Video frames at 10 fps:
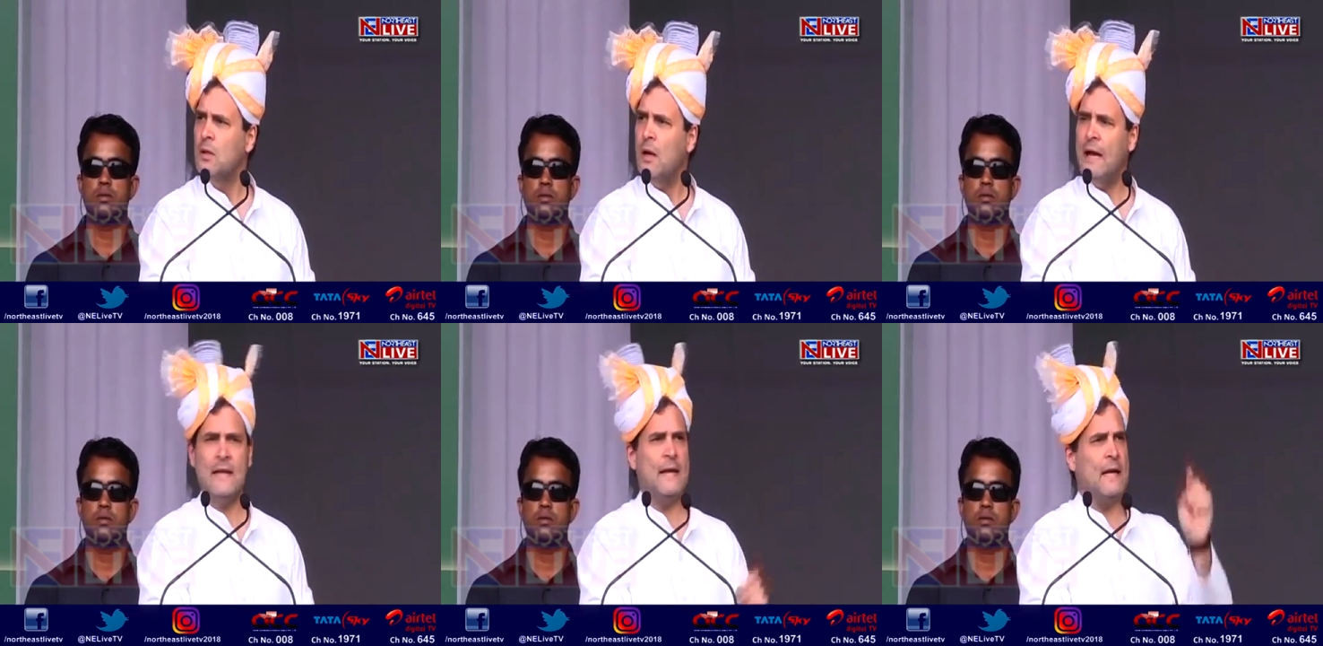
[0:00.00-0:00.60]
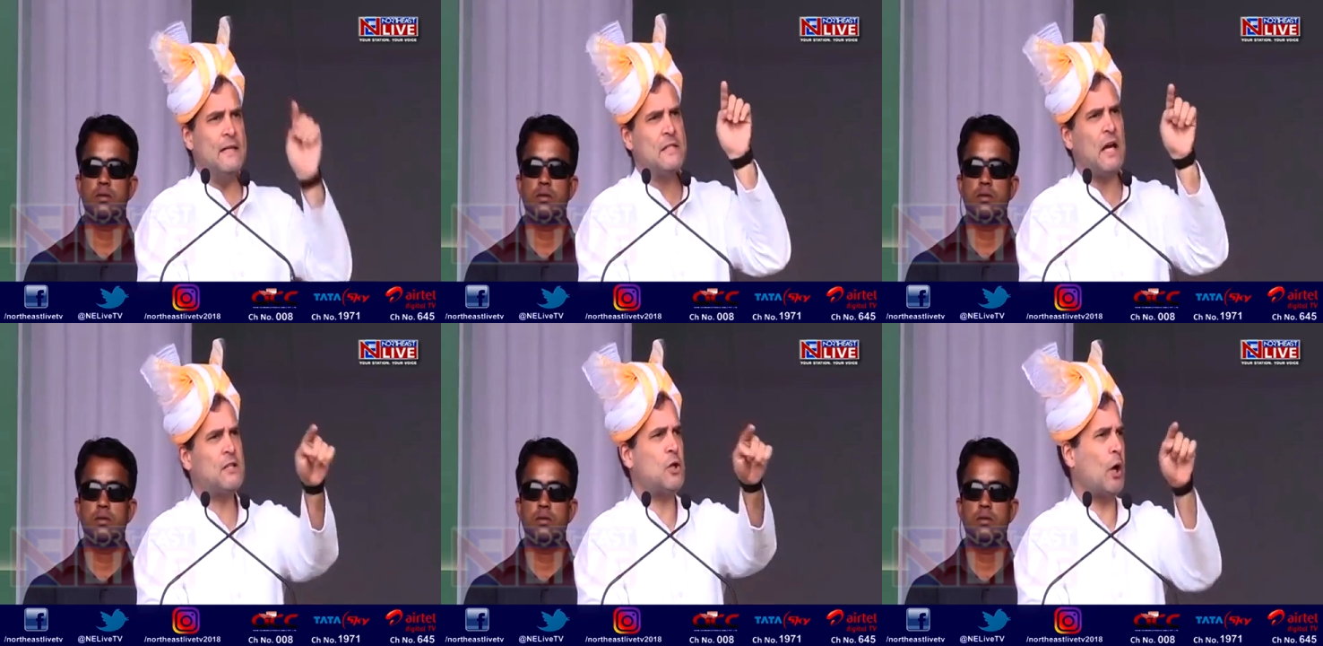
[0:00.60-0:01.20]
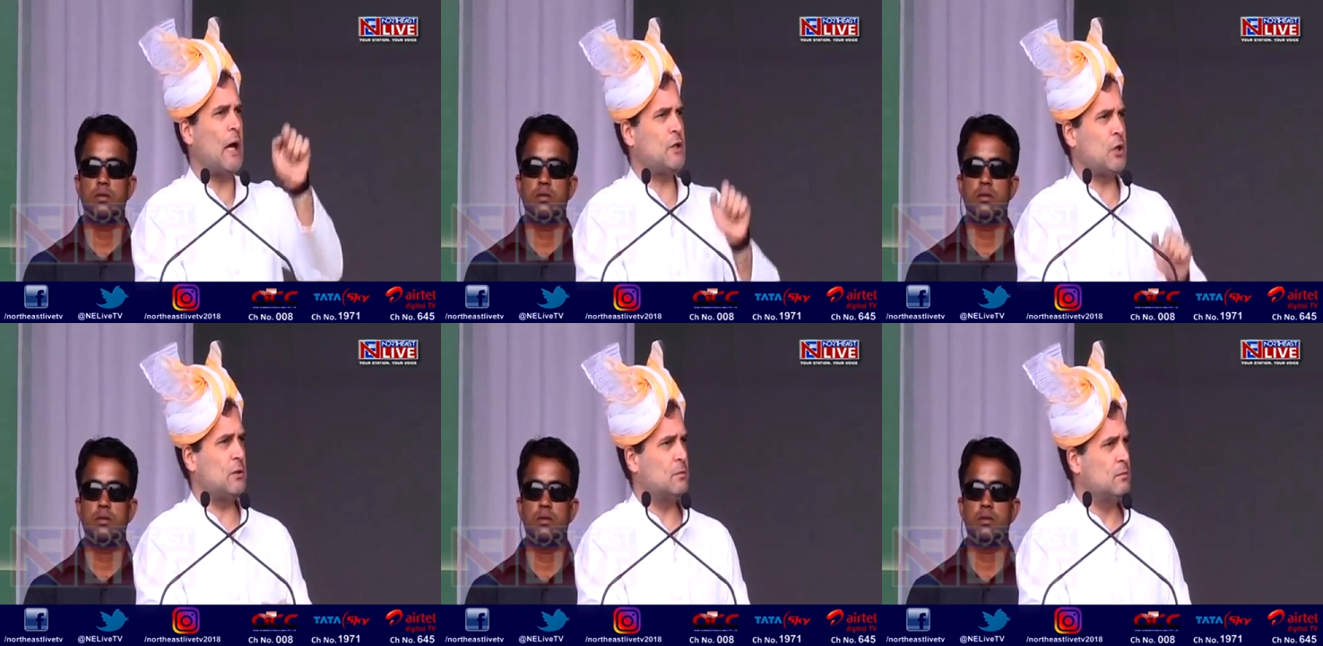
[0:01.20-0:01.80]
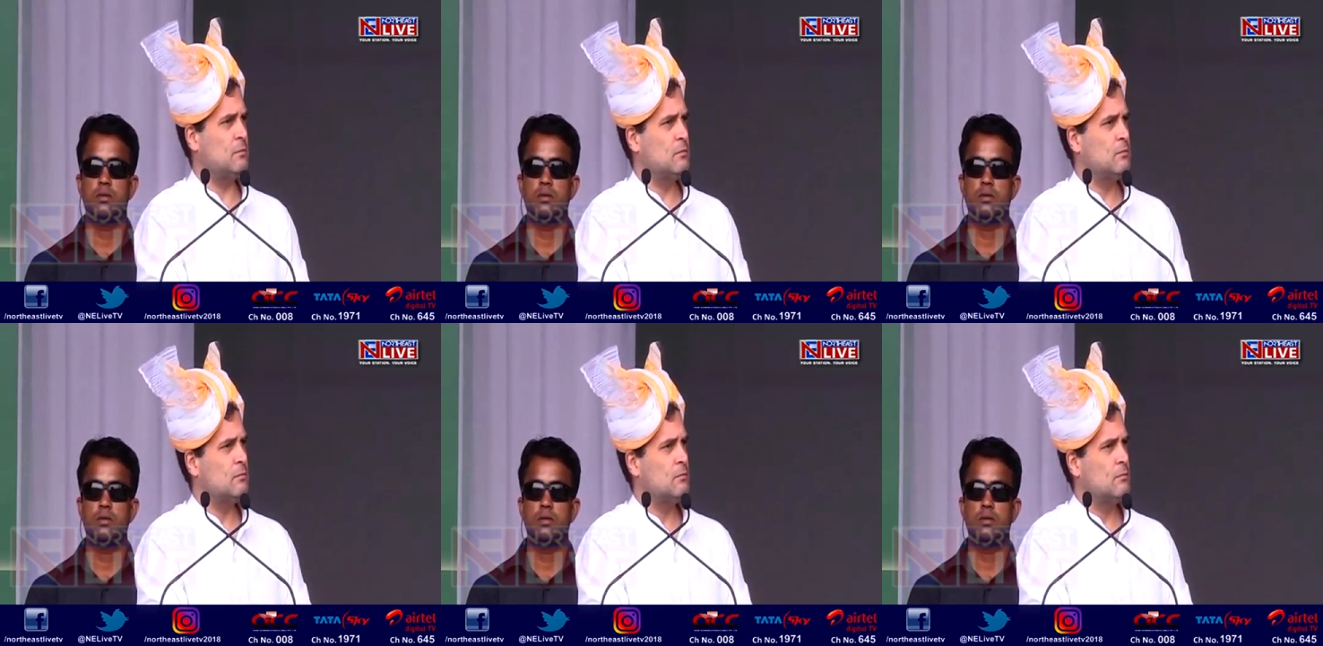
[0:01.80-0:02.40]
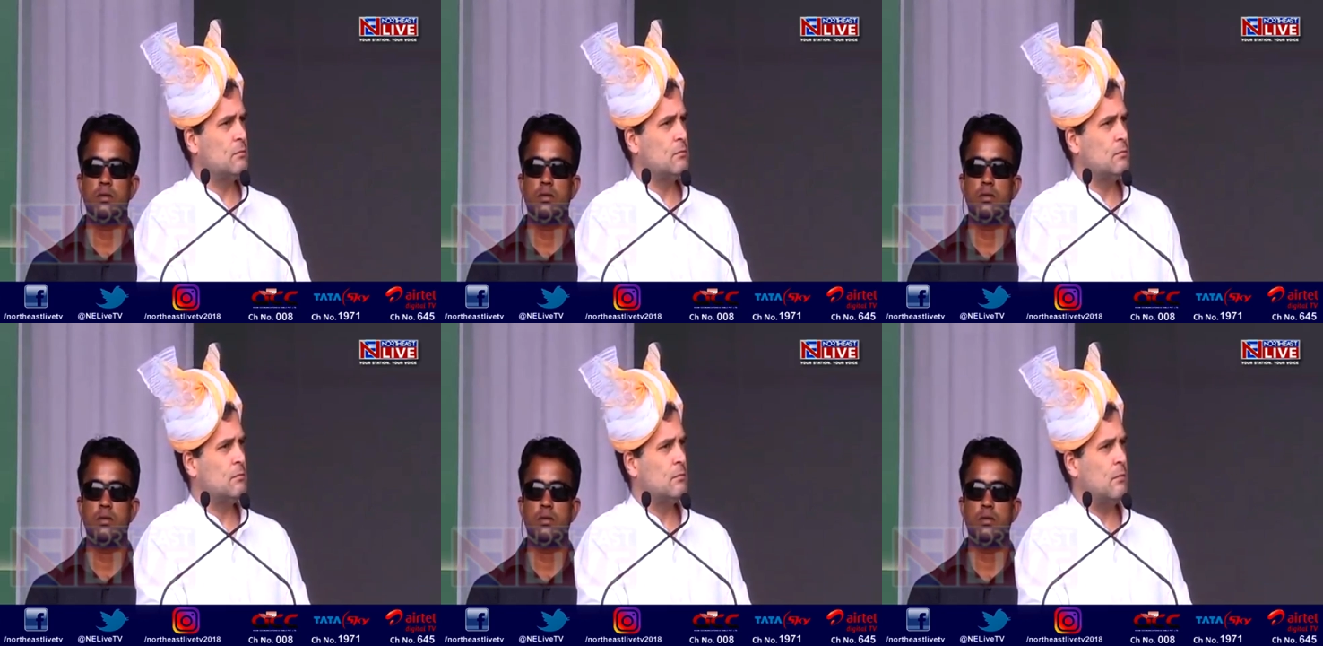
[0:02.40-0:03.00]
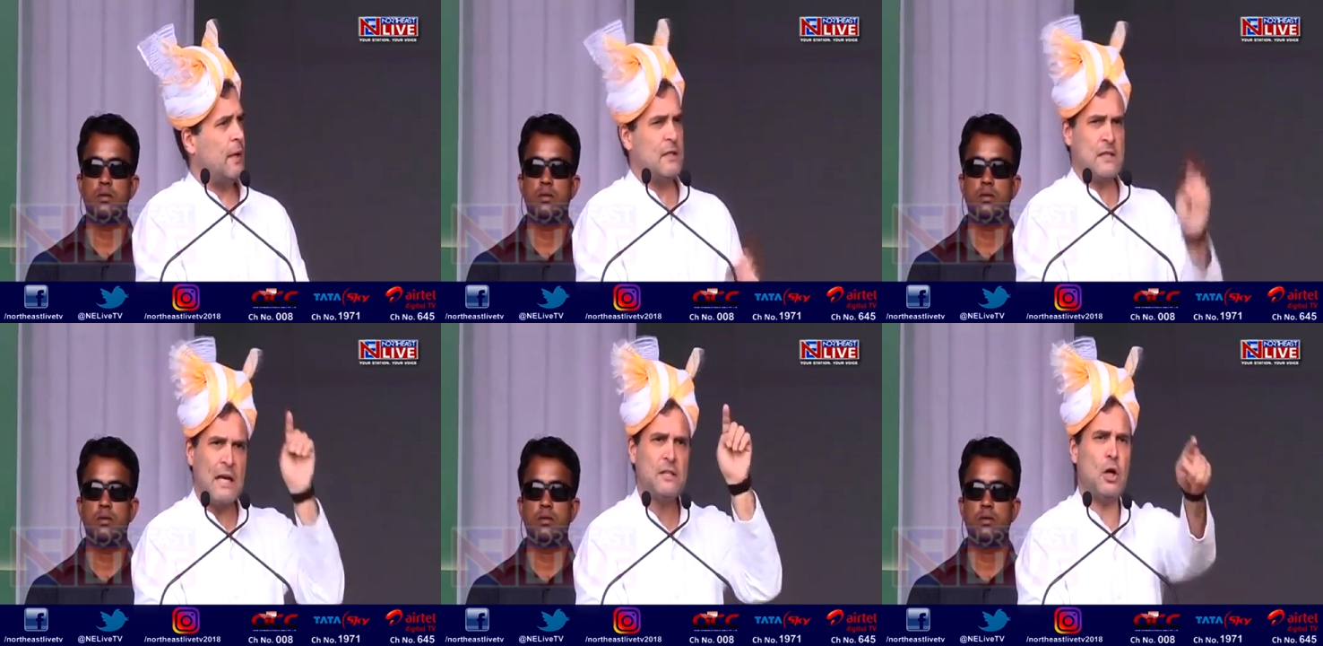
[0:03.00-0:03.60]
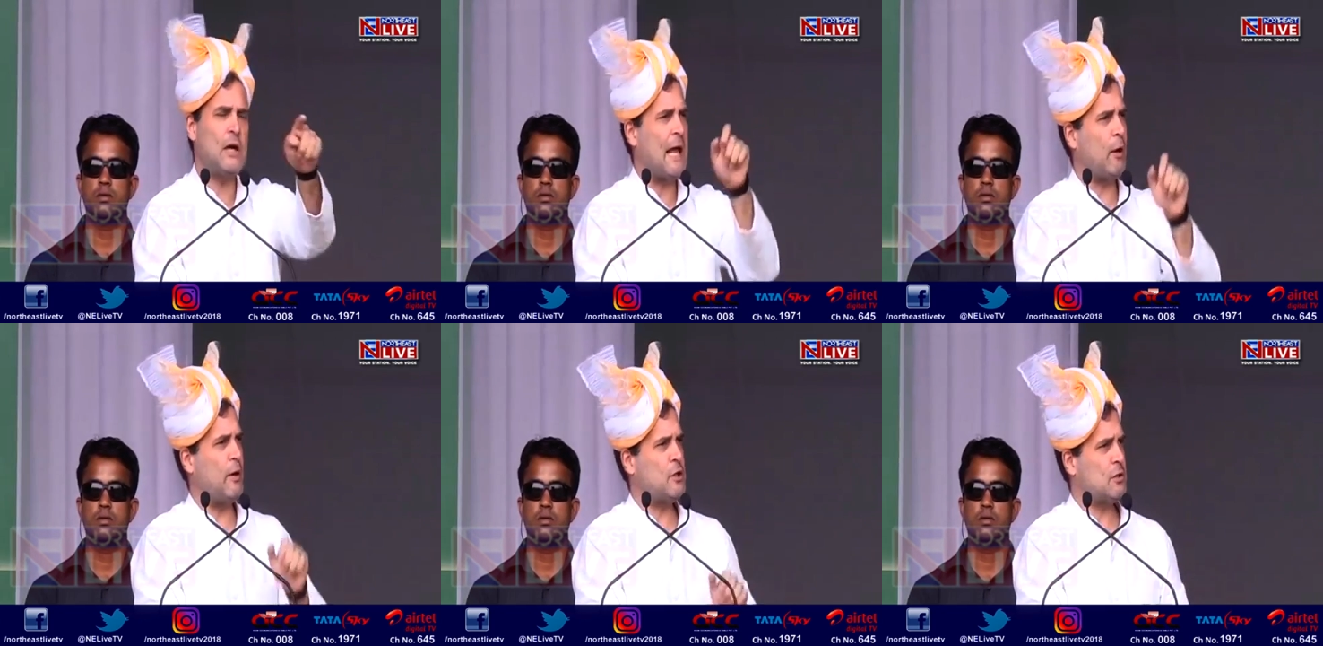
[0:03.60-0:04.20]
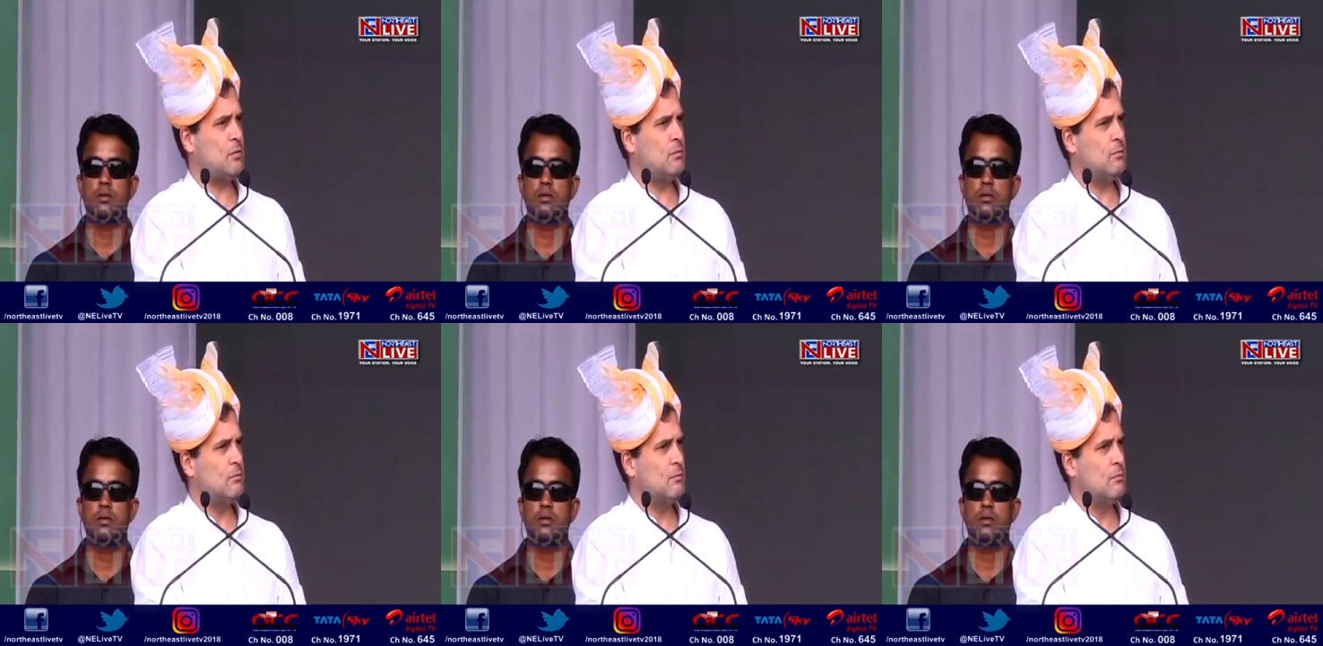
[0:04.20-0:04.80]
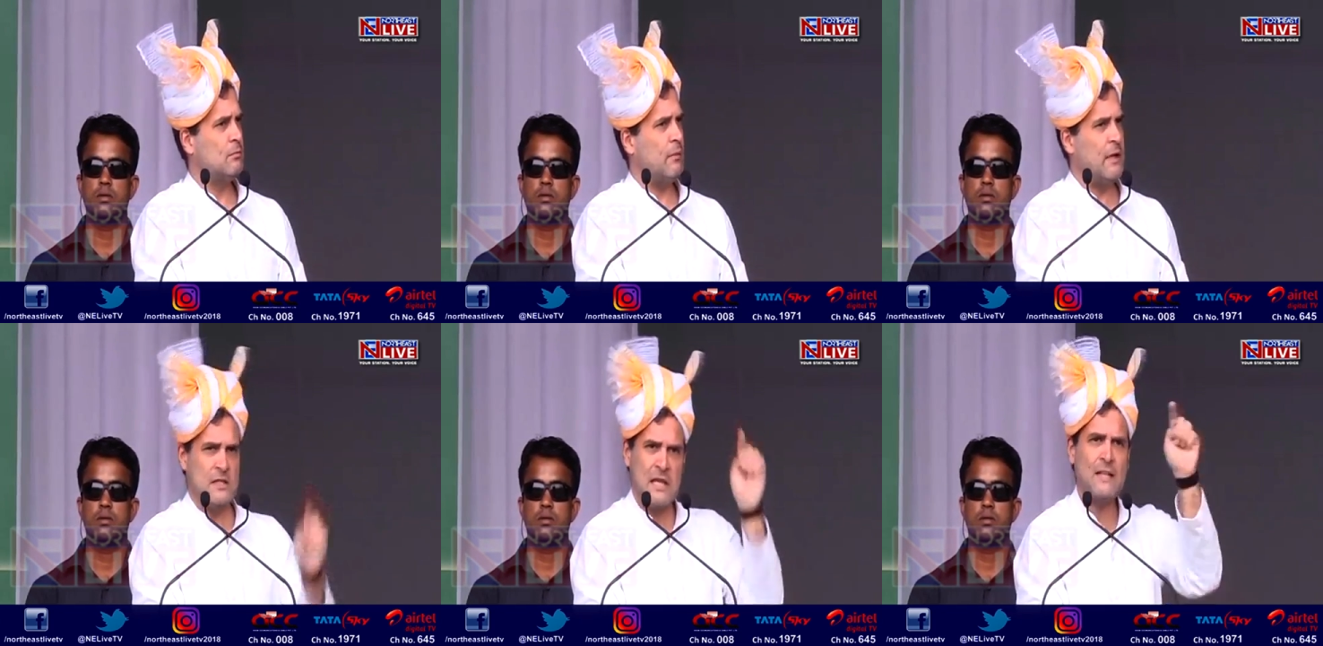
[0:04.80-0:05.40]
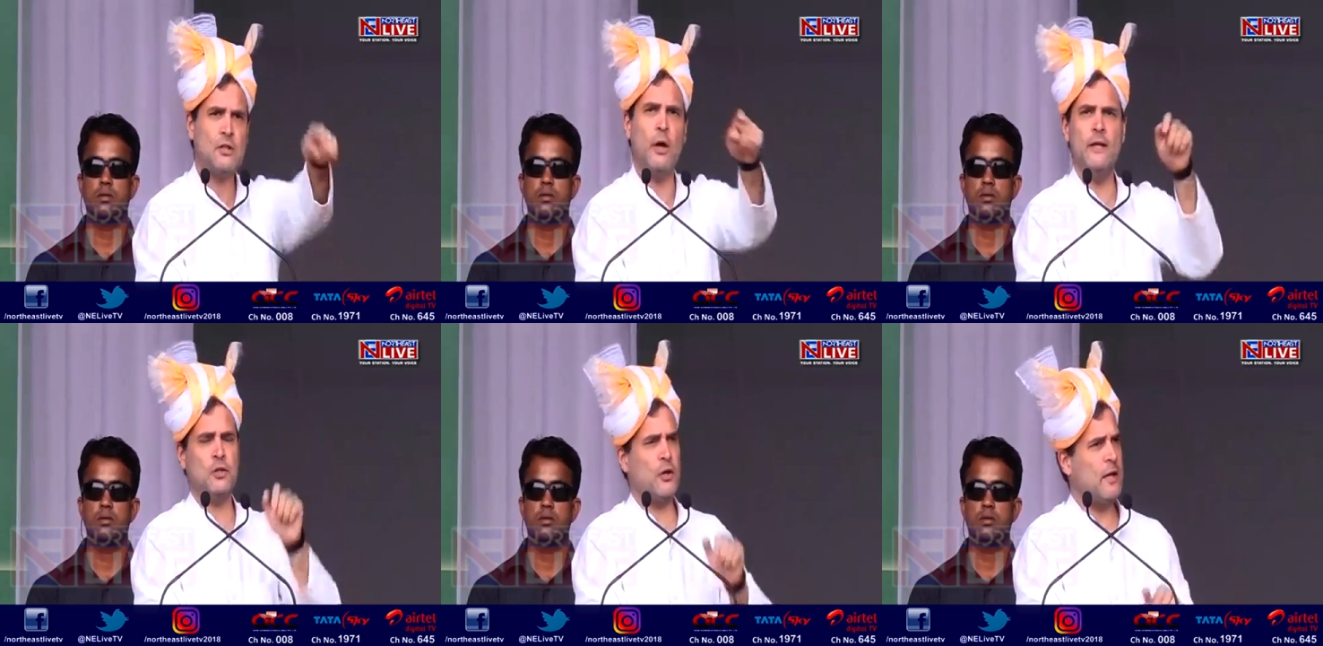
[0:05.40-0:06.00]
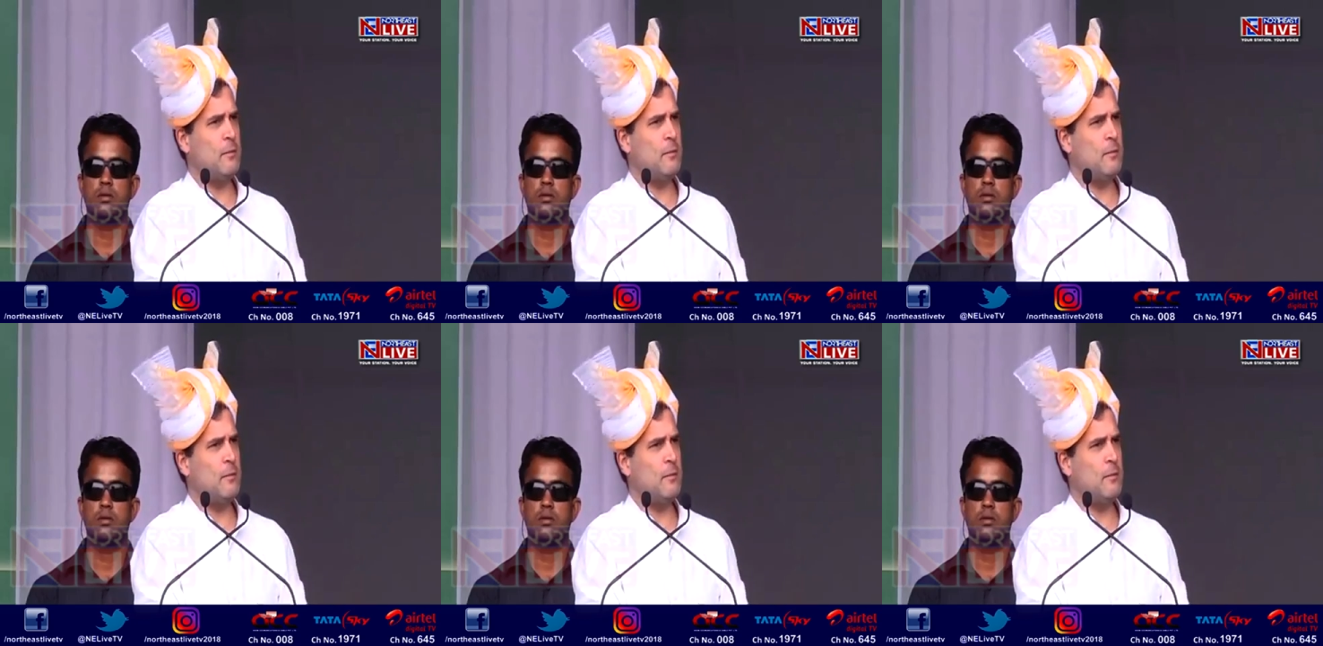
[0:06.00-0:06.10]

Speaker 1: and then insults your culture, insults your language, insults your history.